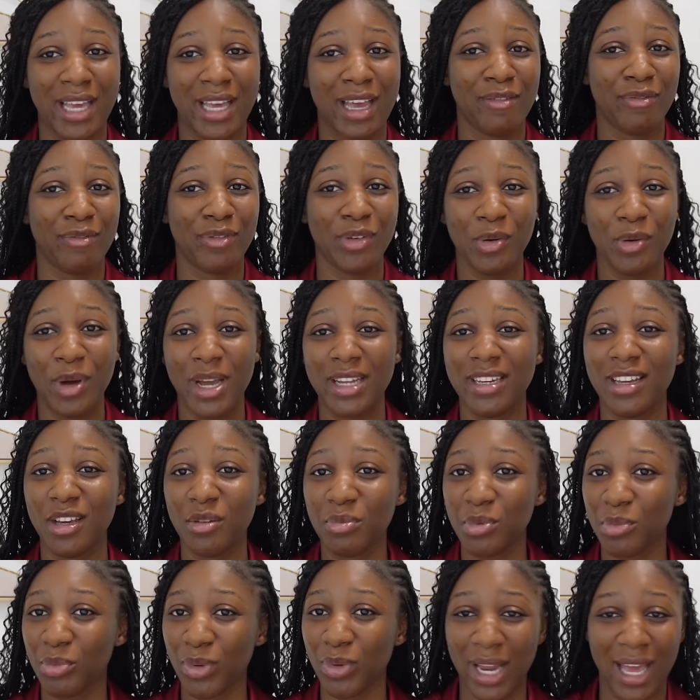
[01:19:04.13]
have no idea
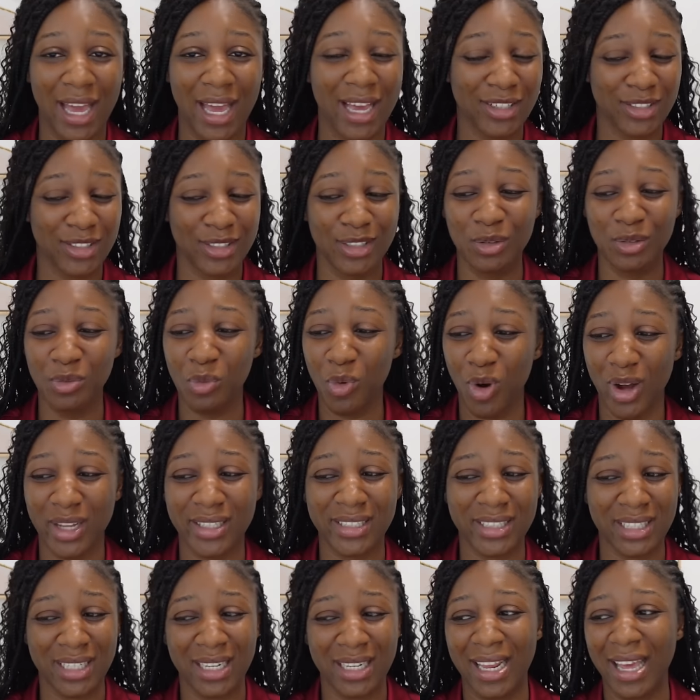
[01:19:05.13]
people are actually
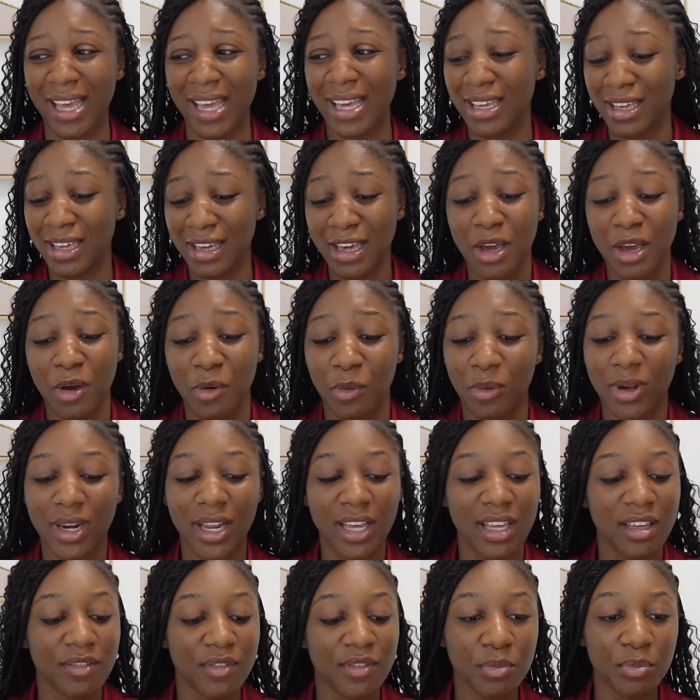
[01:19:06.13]
watching like when
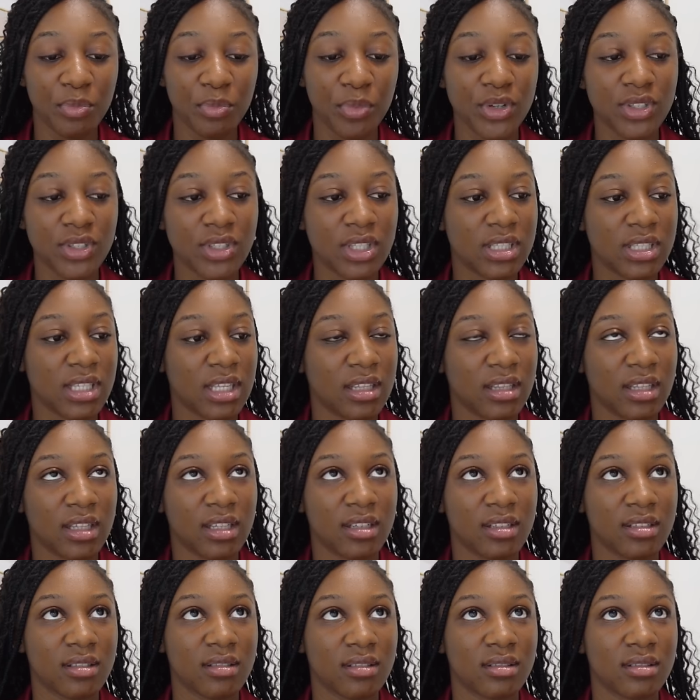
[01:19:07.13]
I even post it and
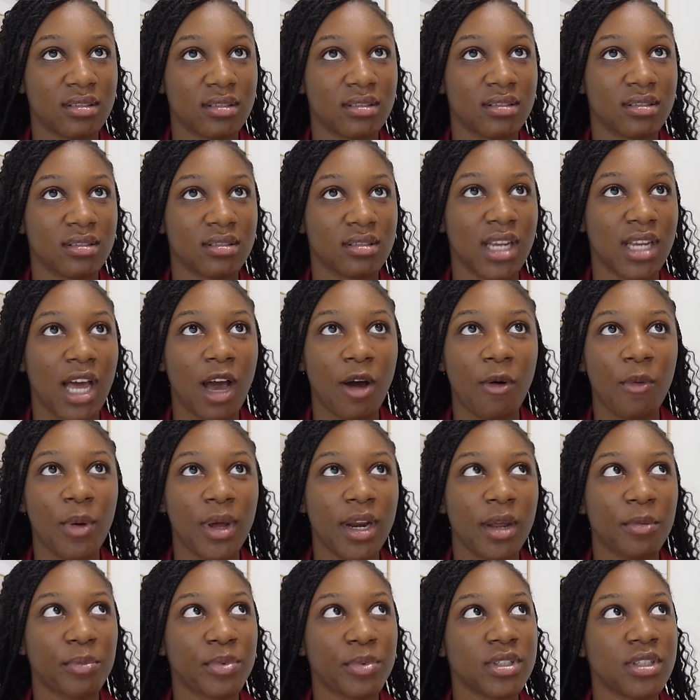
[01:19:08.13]
then now
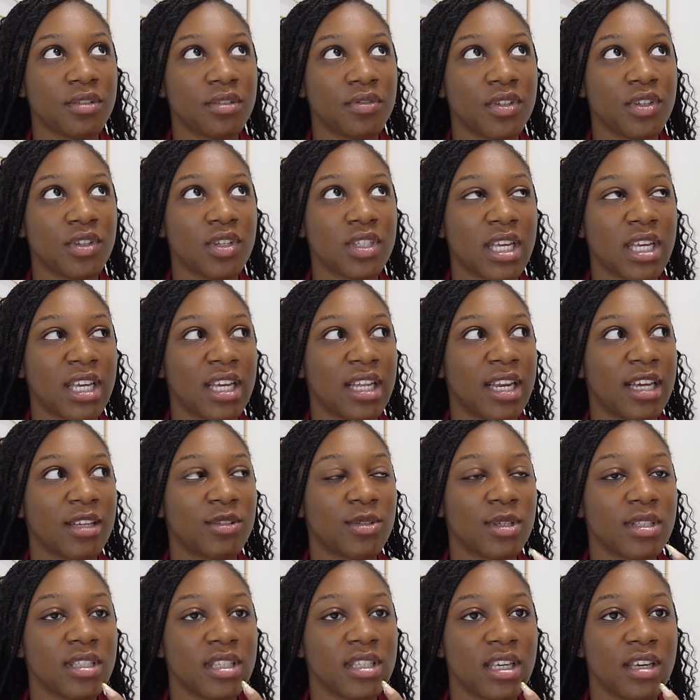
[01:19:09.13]
when I post the videos I get like
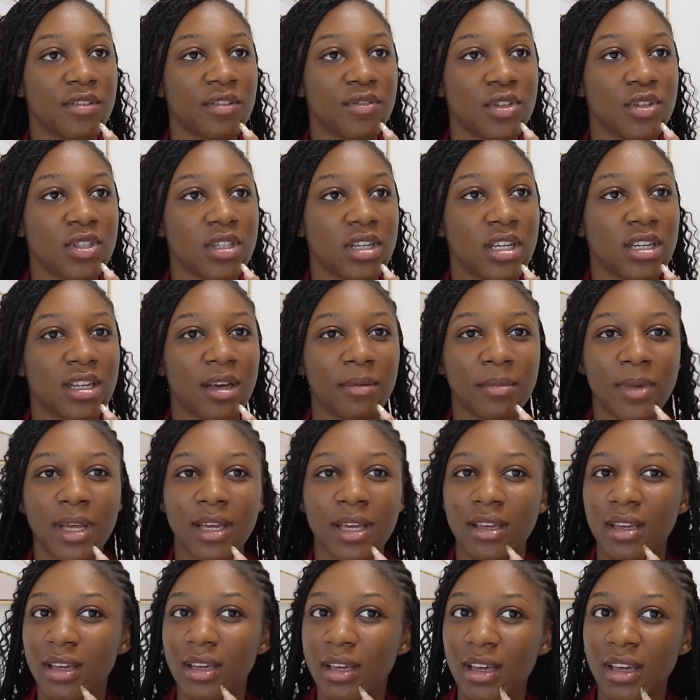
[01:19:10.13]
20k views in a day I'm
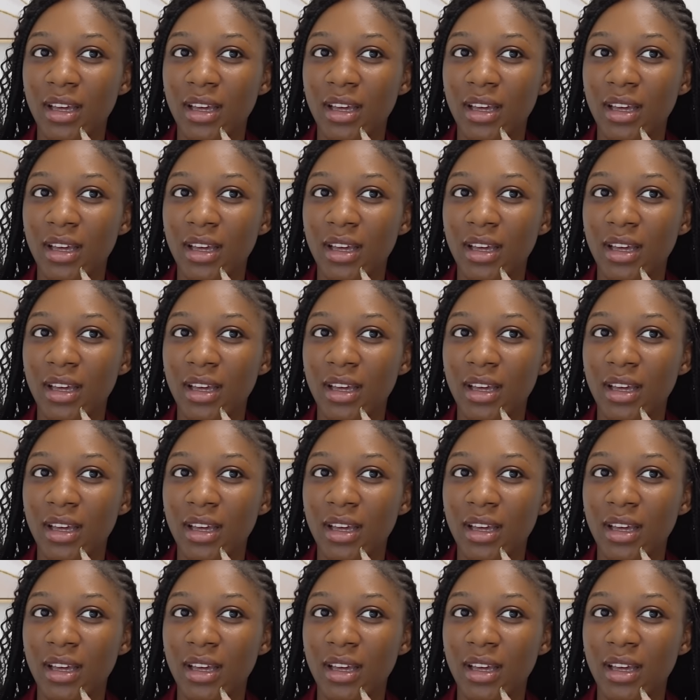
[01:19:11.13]
like